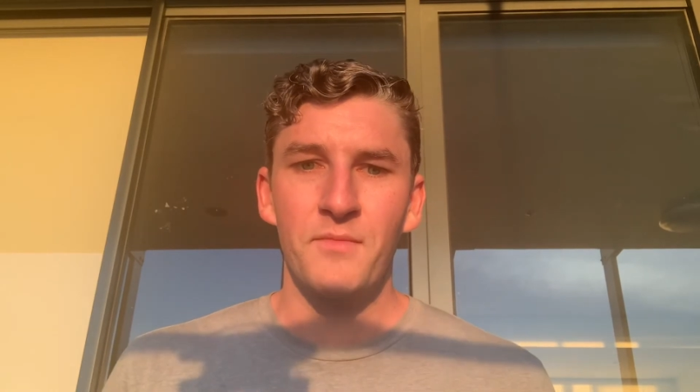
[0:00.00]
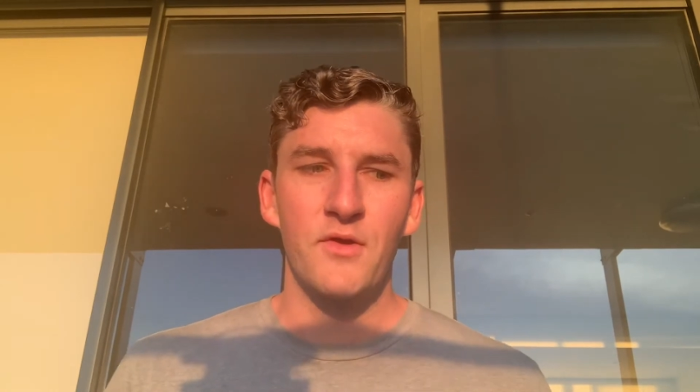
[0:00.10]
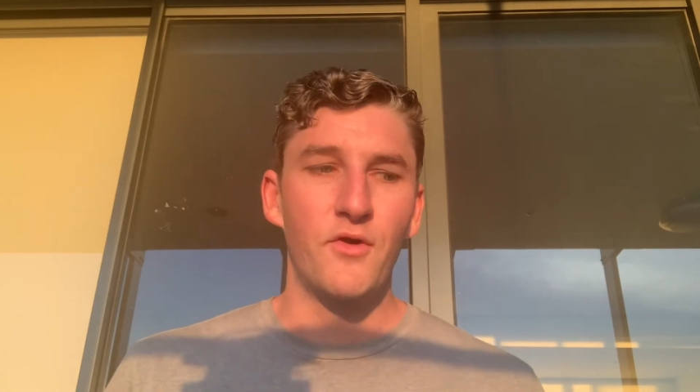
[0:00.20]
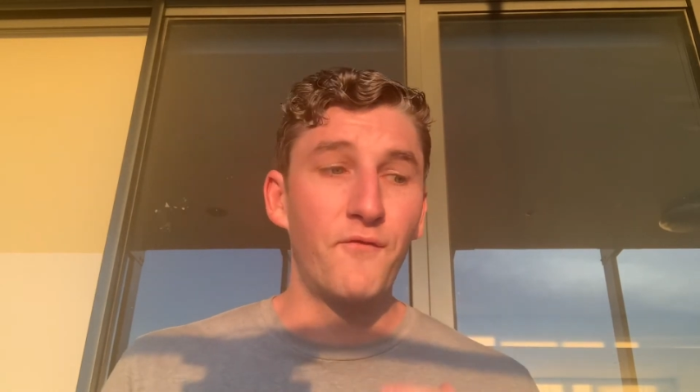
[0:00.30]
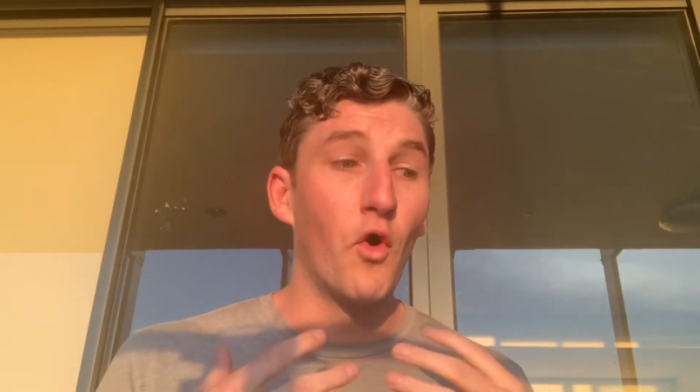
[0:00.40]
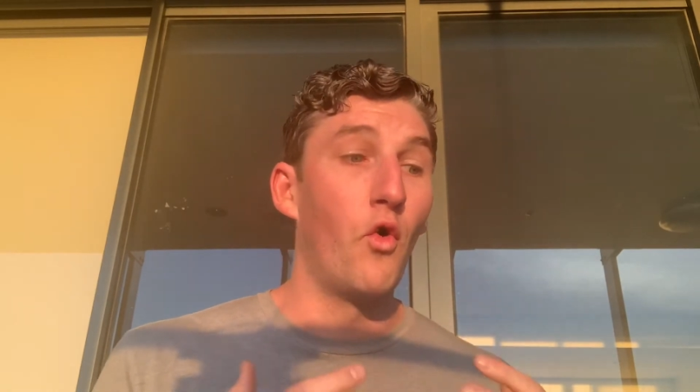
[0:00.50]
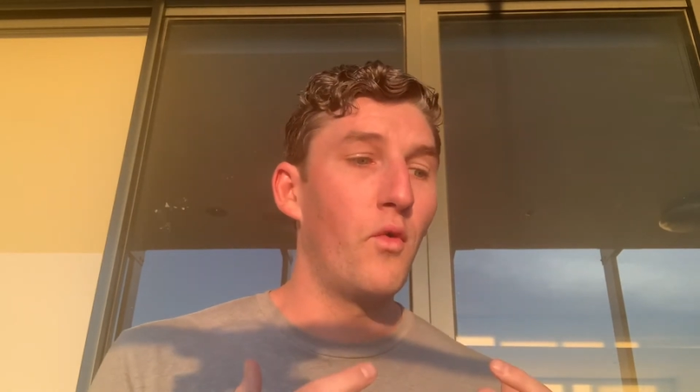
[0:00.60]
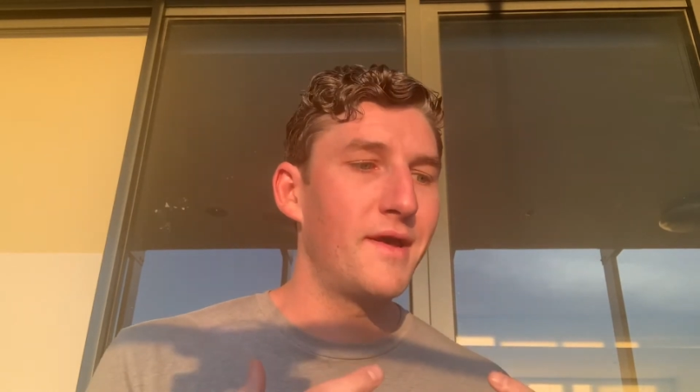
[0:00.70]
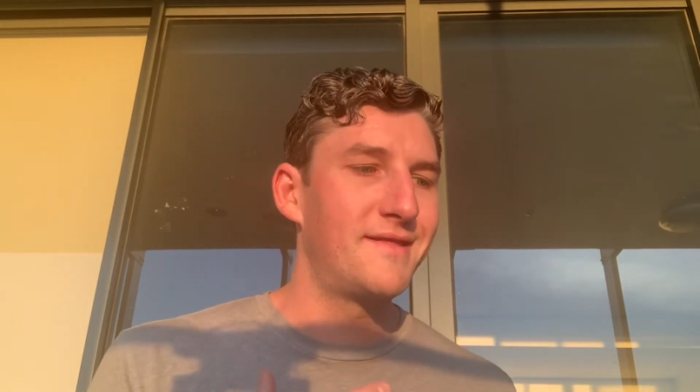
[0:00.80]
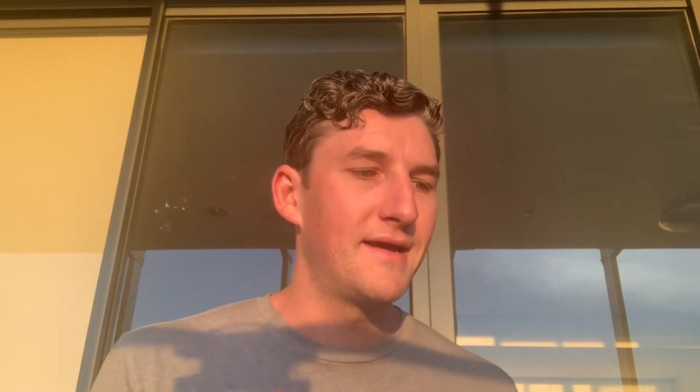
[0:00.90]
So if you're
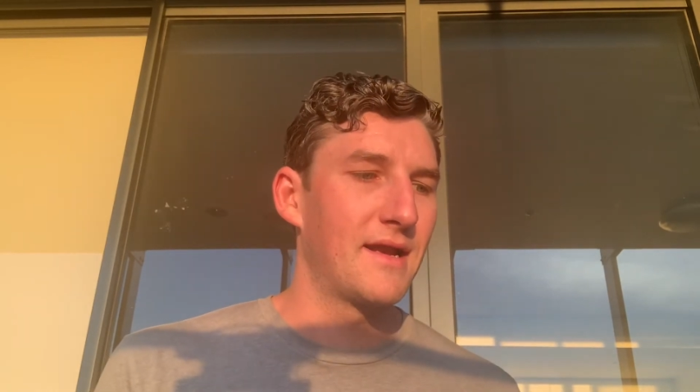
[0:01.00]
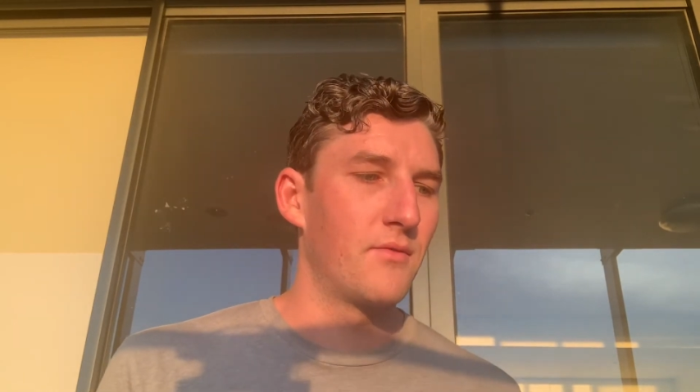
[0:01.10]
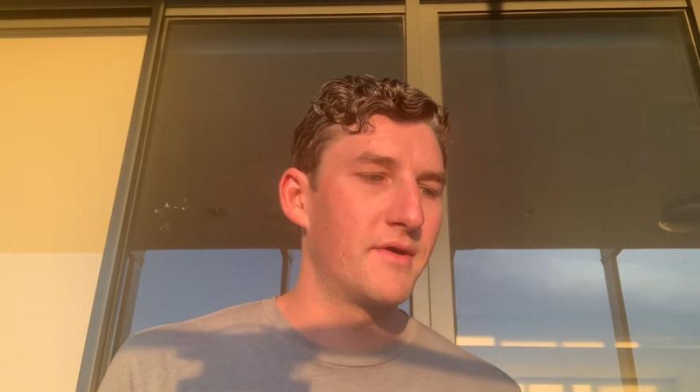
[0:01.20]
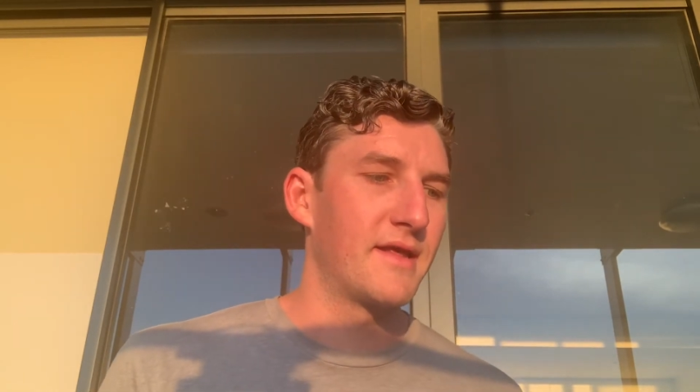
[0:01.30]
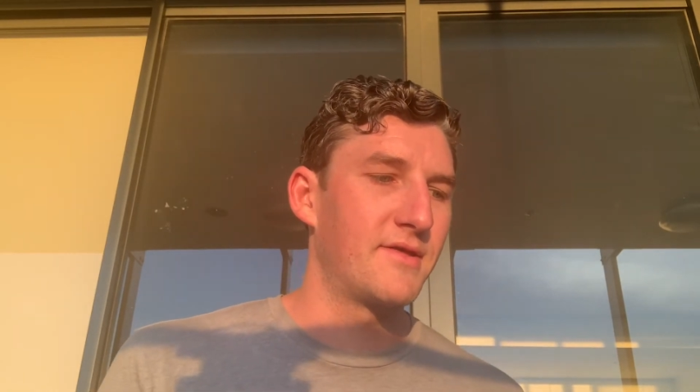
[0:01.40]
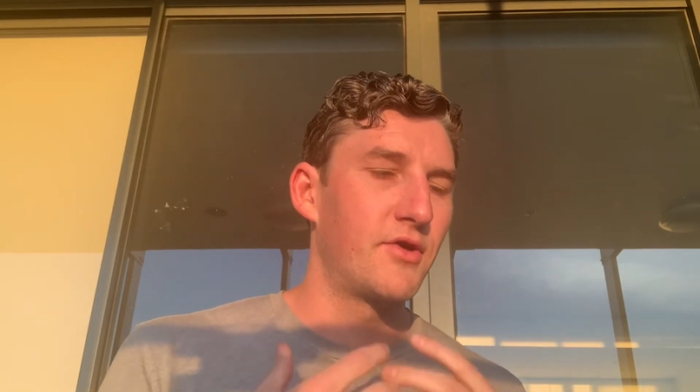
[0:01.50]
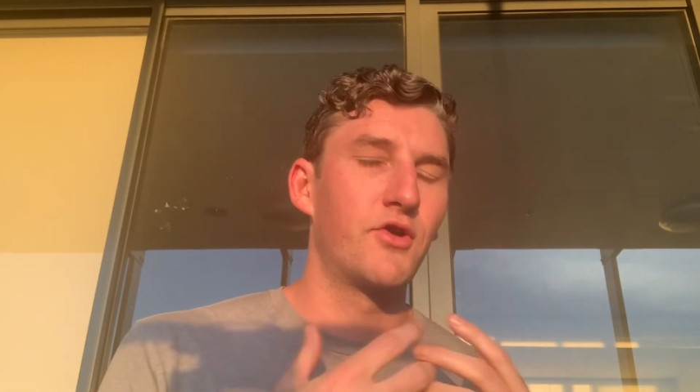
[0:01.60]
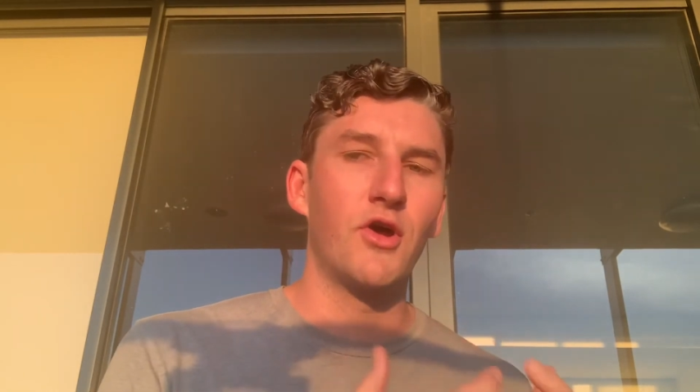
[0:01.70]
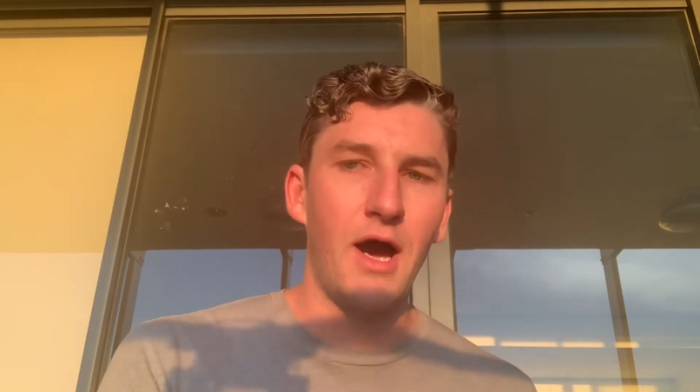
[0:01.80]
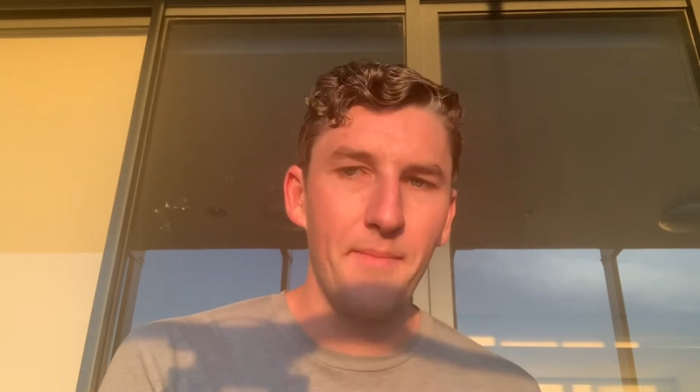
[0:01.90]
always dealing with a
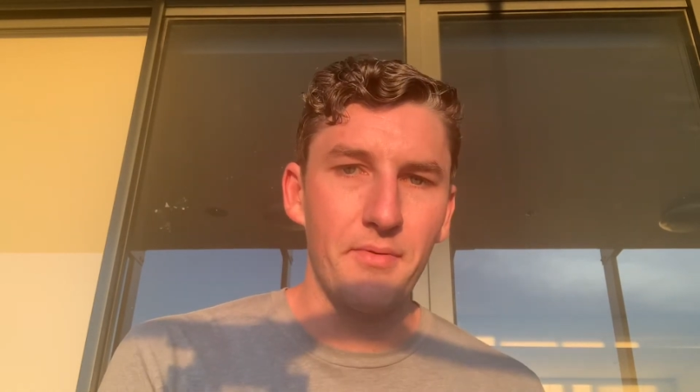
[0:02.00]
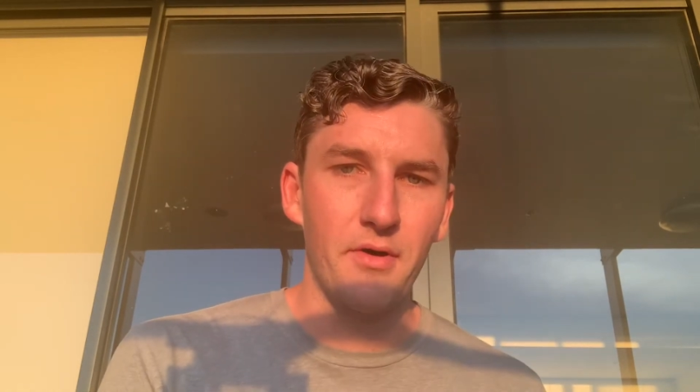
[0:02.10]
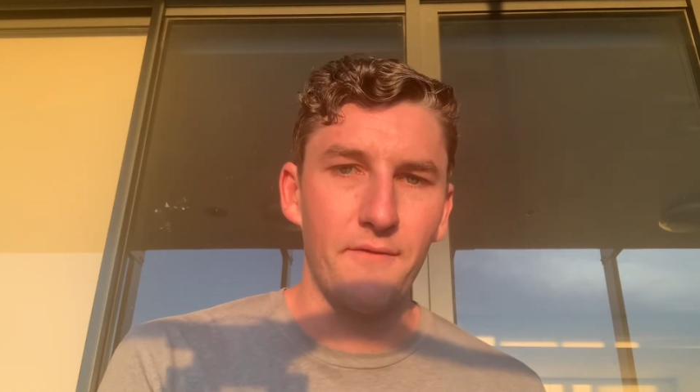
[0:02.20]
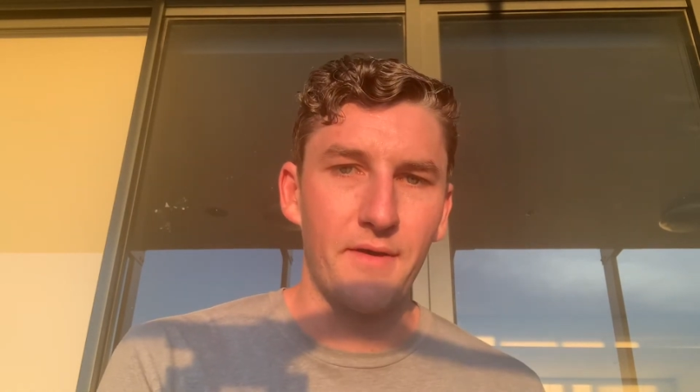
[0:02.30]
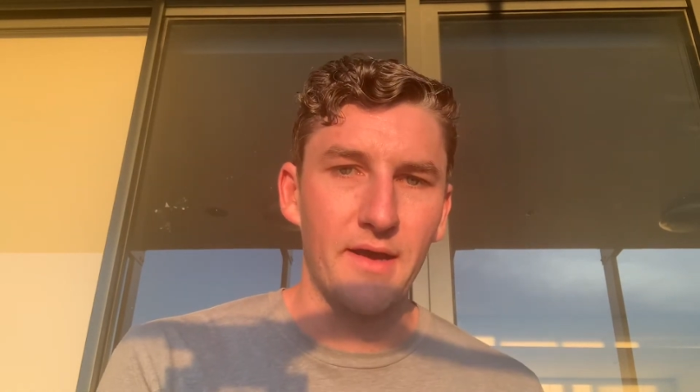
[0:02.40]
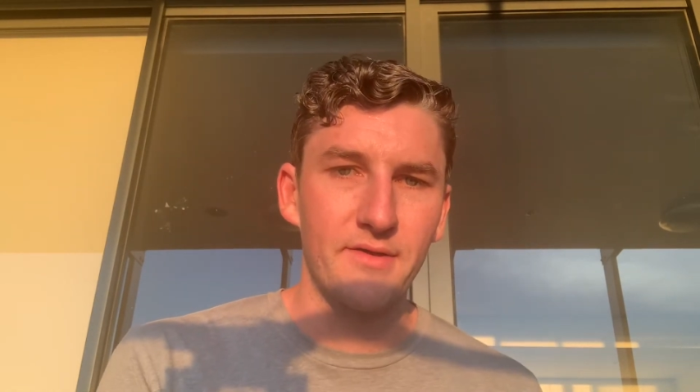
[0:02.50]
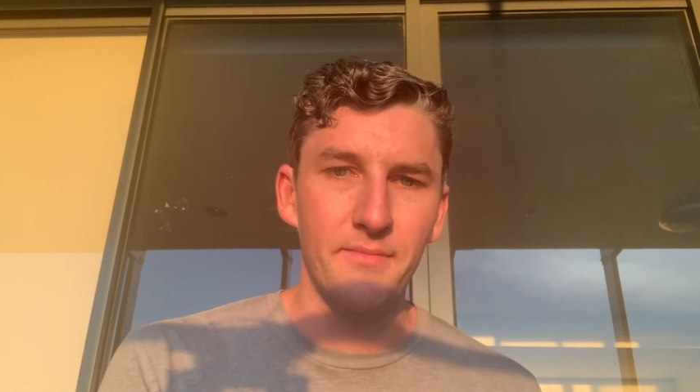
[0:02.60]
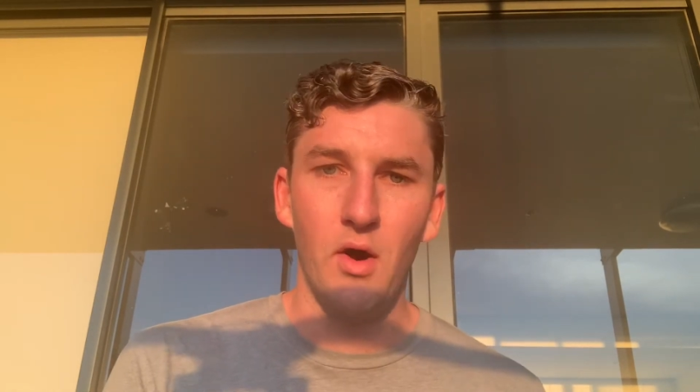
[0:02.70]
certain type of customer,